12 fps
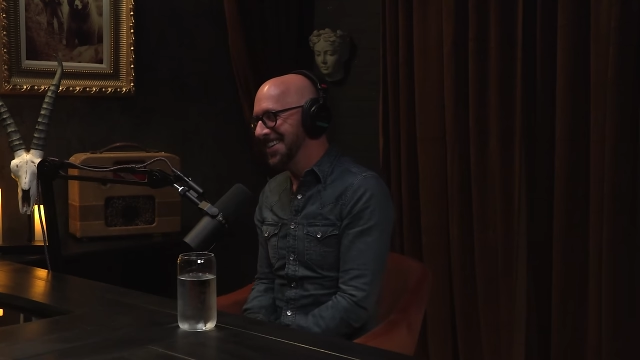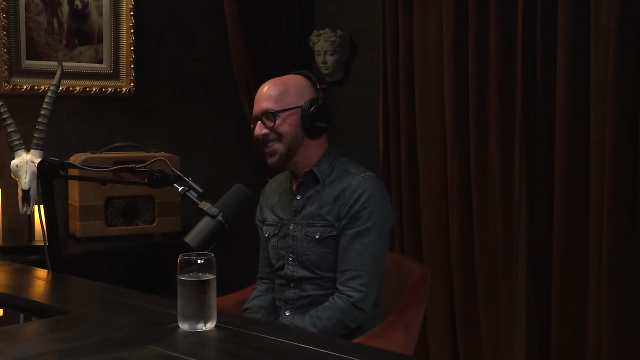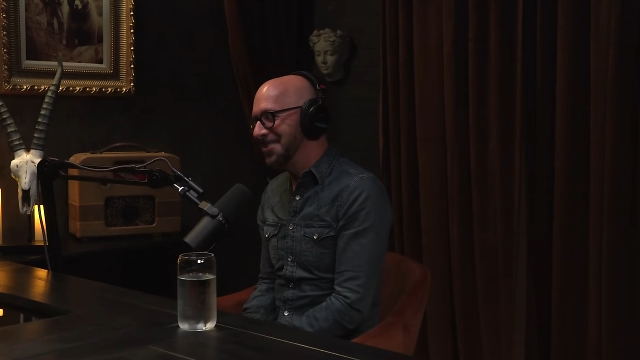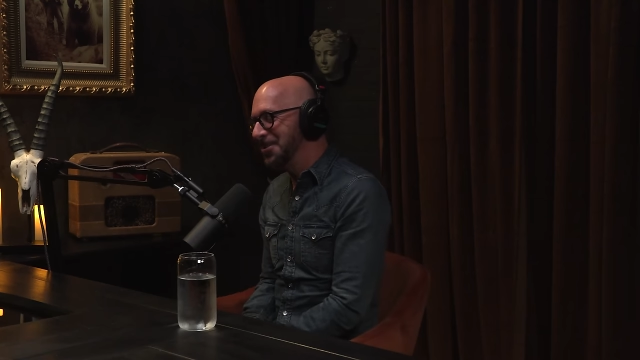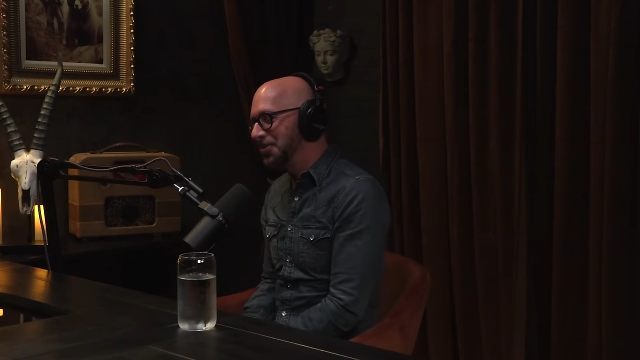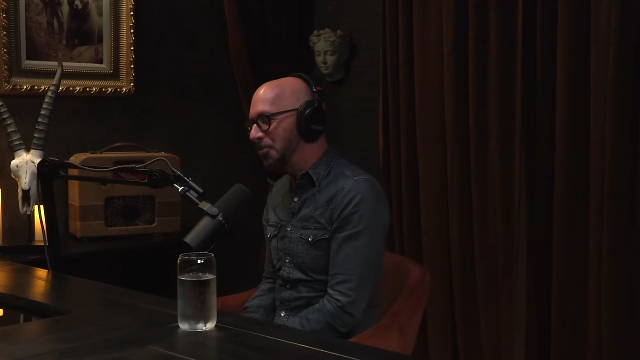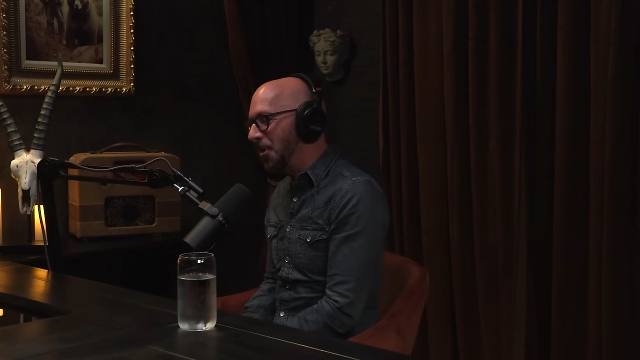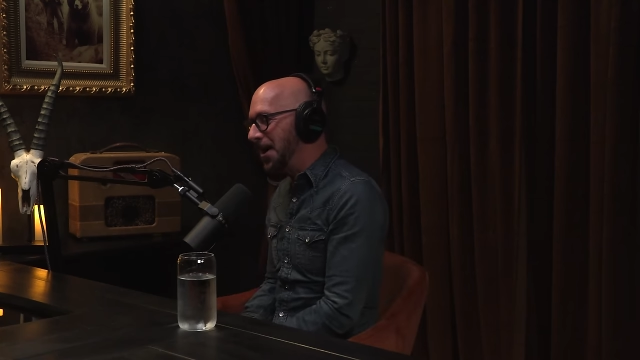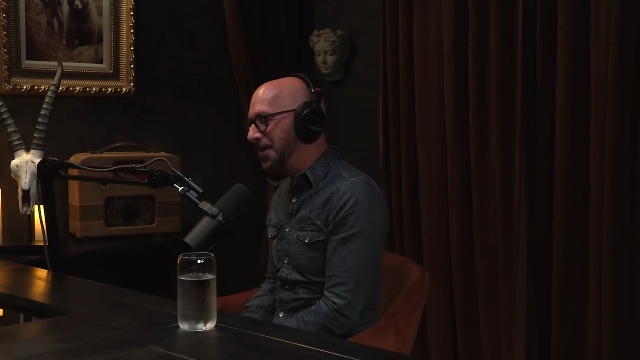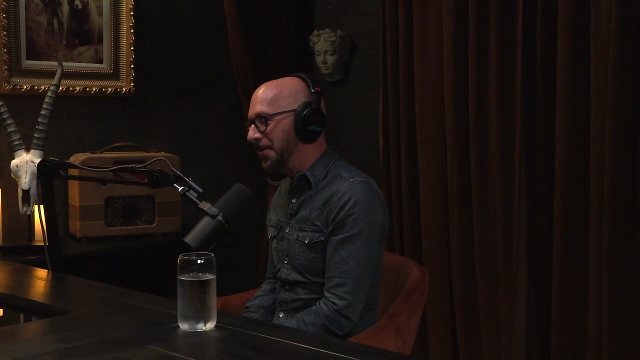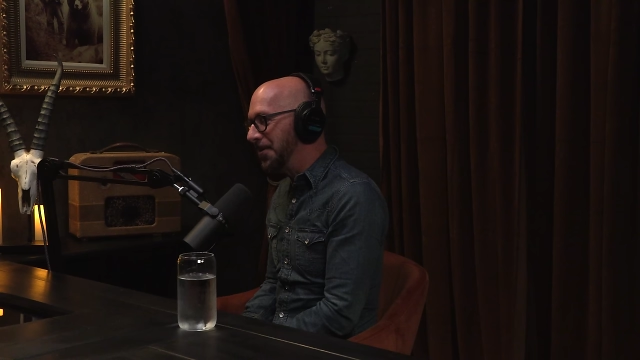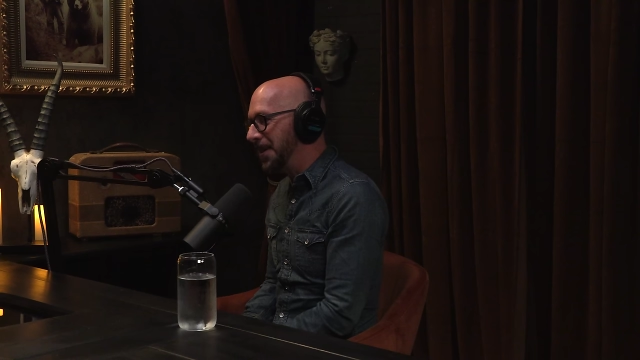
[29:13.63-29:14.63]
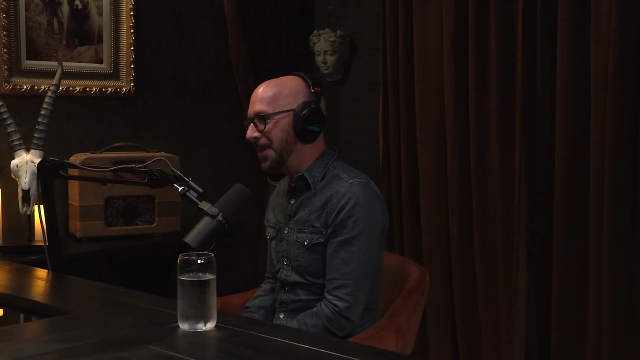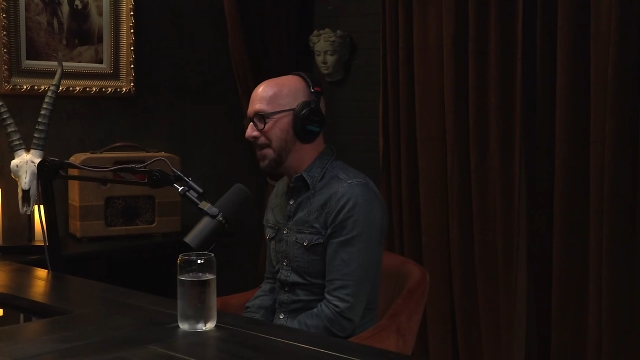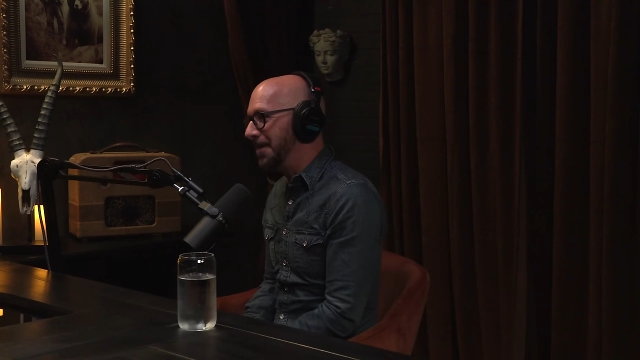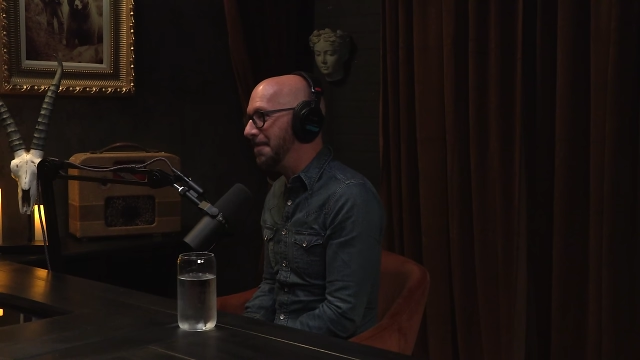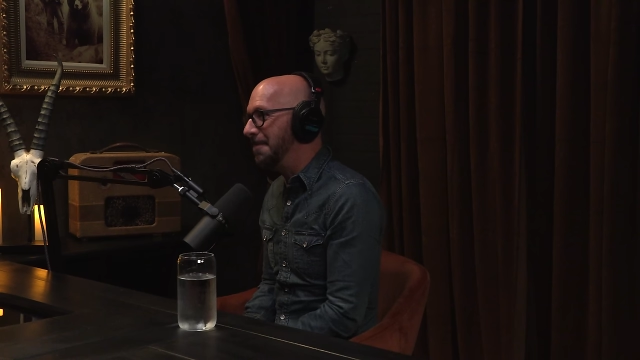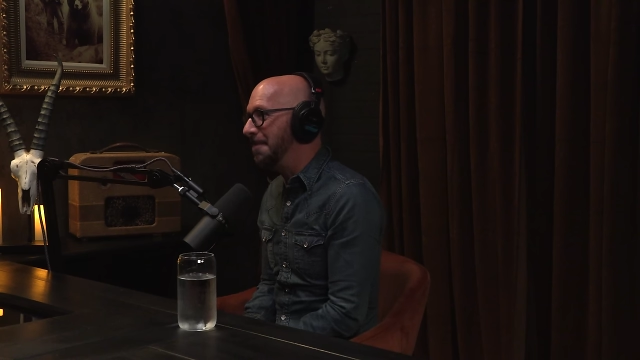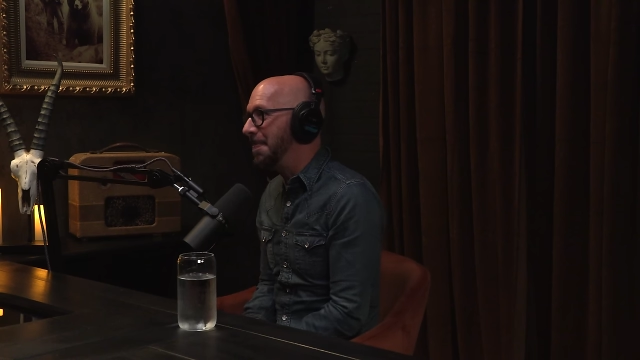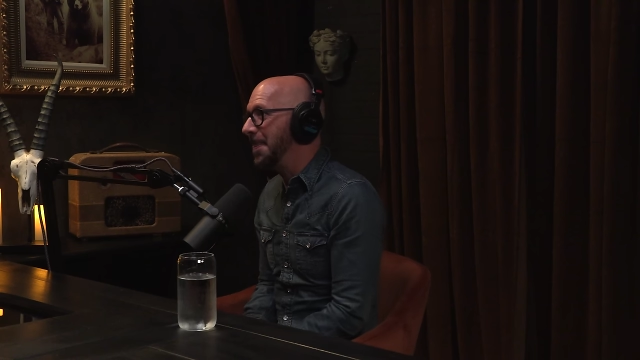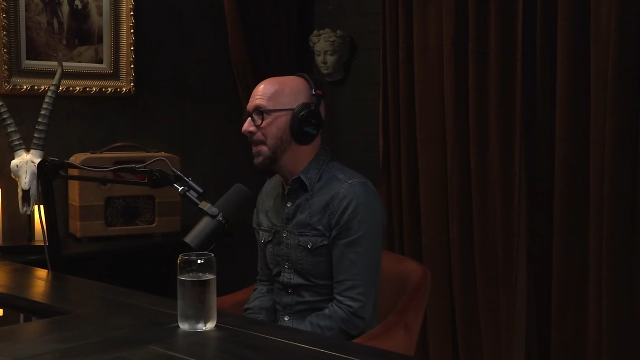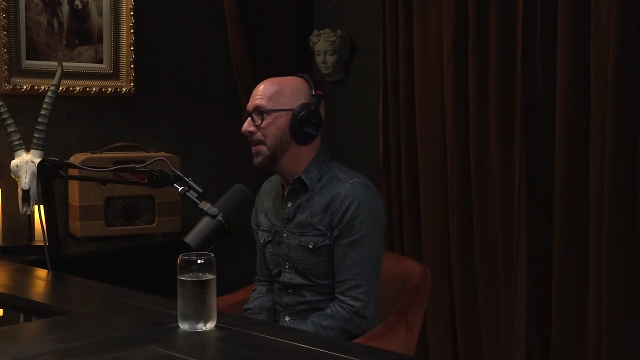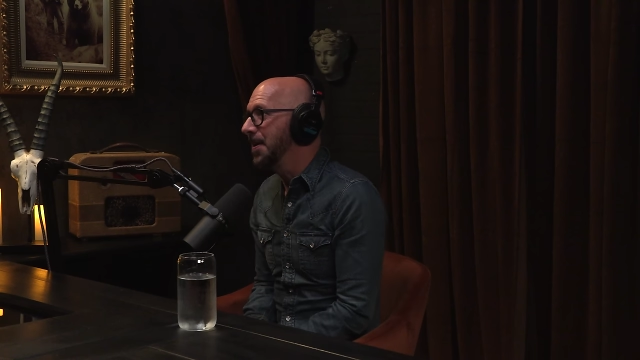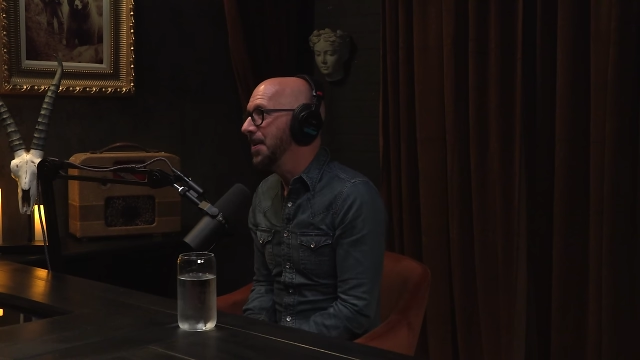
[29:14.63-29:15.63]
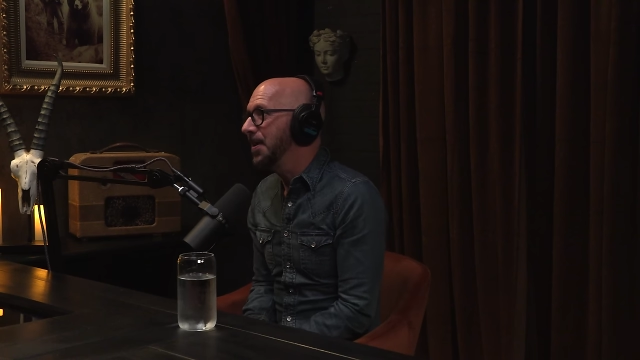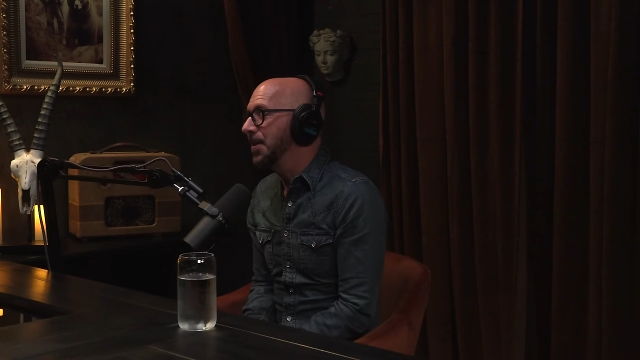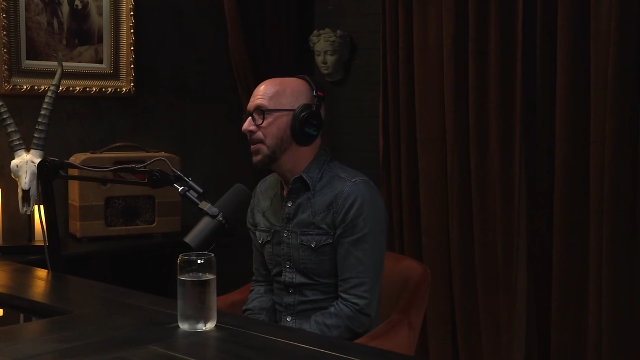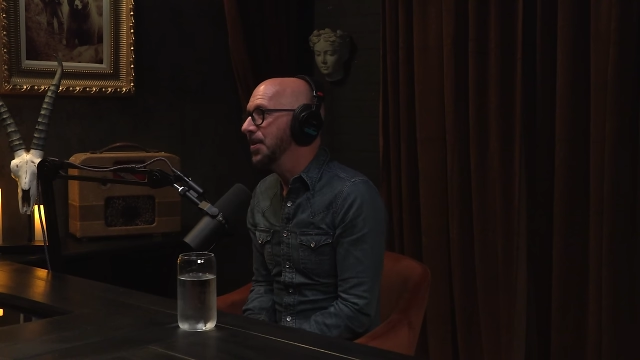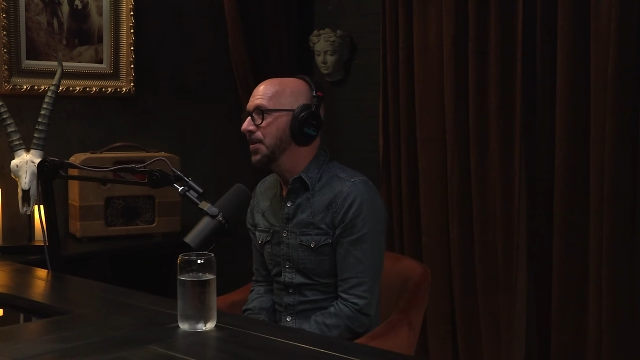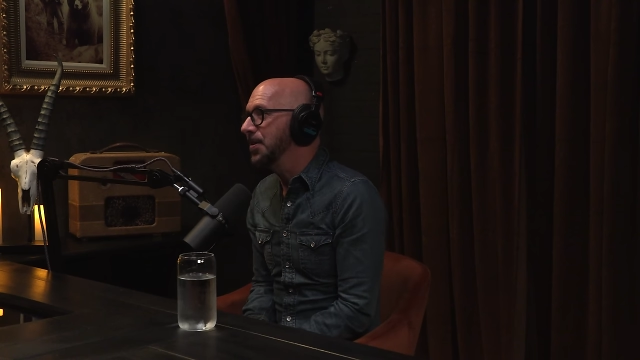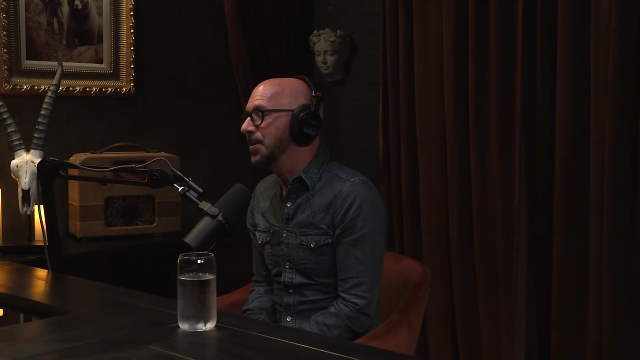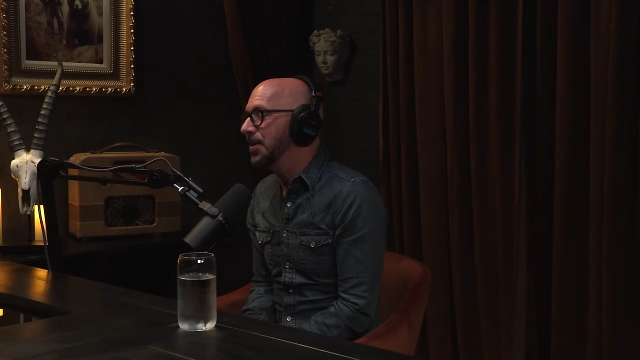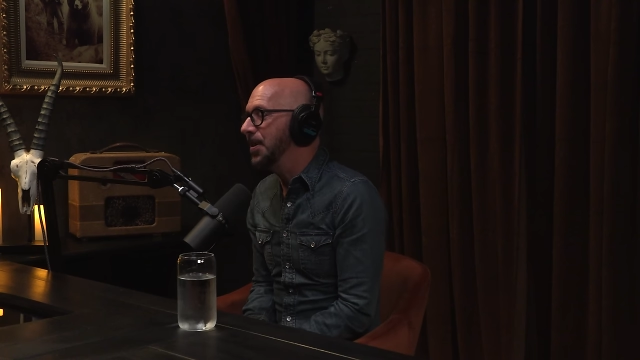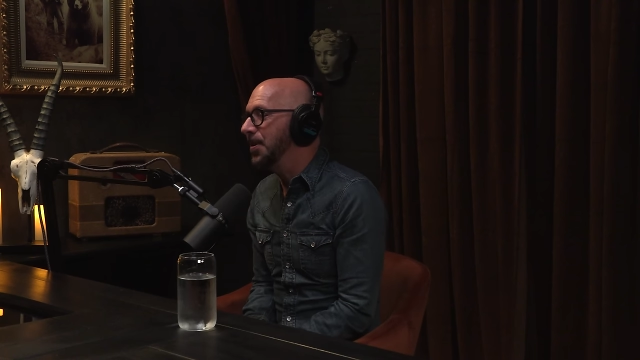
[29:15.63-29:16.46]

So it's wild that um, you